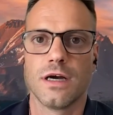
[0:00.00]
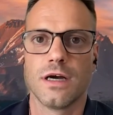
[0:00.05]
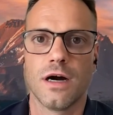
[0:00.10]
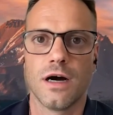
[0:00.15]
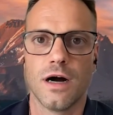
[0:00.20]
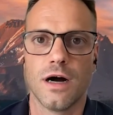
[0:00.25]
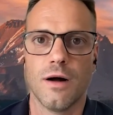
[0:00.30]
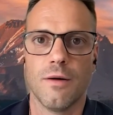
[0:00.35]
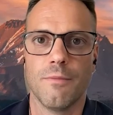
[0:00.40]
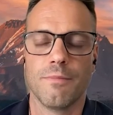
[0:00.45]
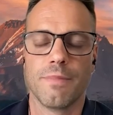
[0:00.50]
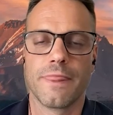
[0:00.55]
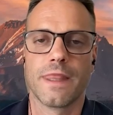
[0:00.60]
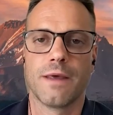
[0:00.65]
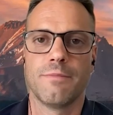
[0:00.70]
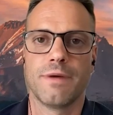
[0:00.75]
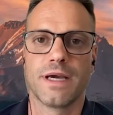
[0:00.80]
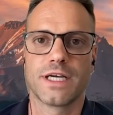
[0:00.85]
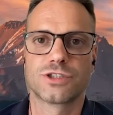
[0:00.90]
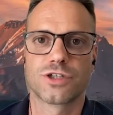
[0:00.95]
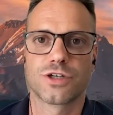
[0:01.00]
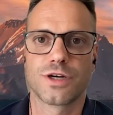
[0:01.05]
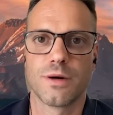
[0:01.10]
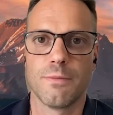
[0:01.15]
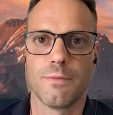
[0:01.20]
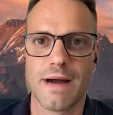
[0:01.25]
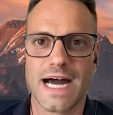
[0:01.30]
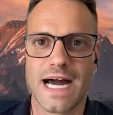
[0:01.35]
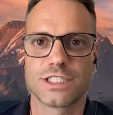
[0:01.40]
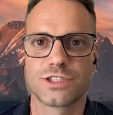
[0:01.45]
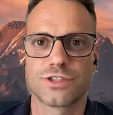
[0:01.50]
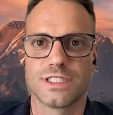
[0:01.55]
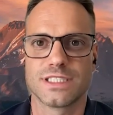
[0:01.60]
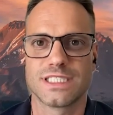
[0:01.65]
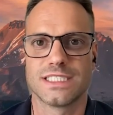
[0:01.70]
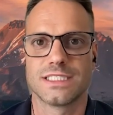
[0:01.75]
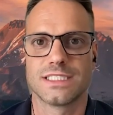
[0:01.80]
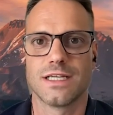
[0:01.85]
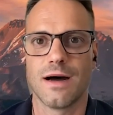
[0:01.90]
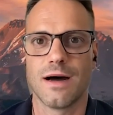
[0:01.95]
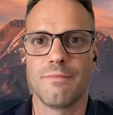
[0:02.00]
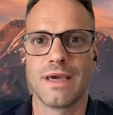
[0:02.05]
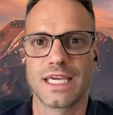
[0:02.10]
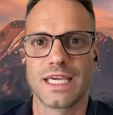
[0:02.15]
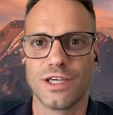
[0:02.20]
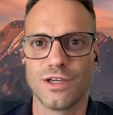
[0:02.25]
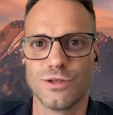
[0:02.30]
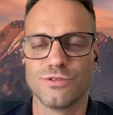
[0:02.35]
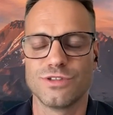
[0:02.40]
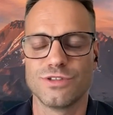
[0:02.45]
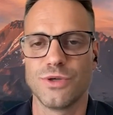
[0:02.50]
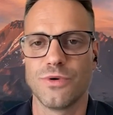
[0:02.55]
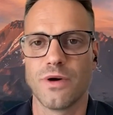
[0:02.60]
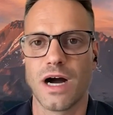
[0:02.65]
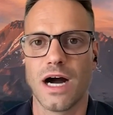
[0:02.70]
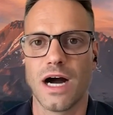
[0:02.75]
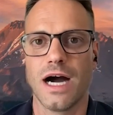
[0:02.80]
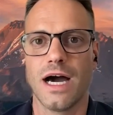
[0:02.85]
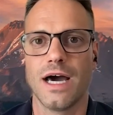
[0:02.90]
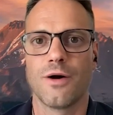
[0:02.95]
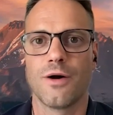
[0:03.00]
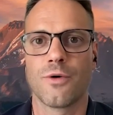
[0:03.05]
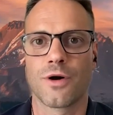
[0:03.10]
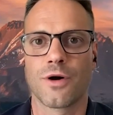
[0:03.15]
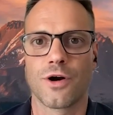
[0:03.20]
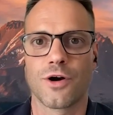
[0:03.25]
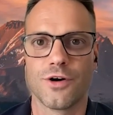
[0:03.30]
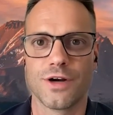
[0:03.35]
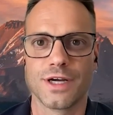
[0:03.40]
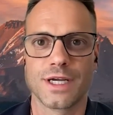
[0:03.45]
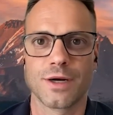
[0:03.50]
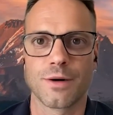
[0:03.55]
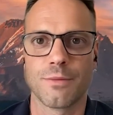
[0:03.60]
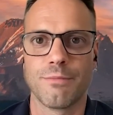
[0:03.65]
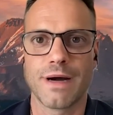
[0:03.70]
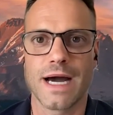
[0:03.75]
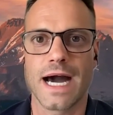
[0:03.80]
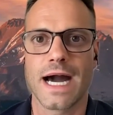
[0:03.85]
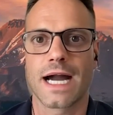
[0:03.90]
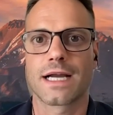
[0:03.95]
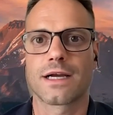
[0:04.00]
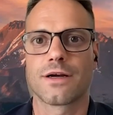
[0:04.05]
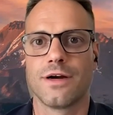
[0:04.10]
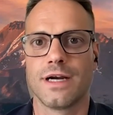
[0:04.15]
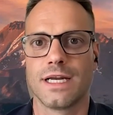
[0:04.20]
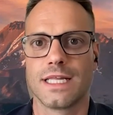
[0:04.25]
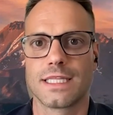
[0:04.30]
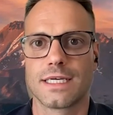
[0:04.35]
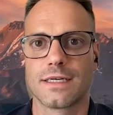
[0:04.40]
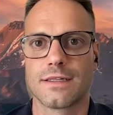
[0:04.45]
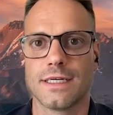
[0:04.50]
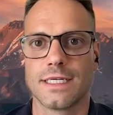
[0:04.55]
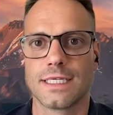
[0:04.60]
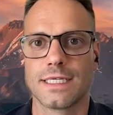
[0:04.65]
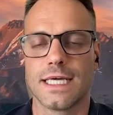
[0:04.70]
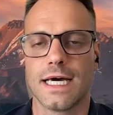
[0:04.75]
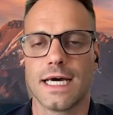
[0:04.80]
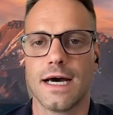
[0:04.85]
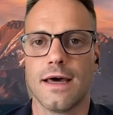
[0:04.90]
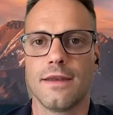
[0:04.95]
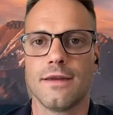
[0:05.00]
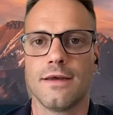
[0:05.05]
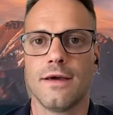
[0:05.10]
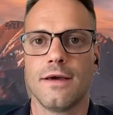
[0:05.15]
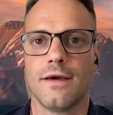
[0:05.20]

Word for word: Um, make sure your mattress is not making you too hot or hurting your back or anything like that.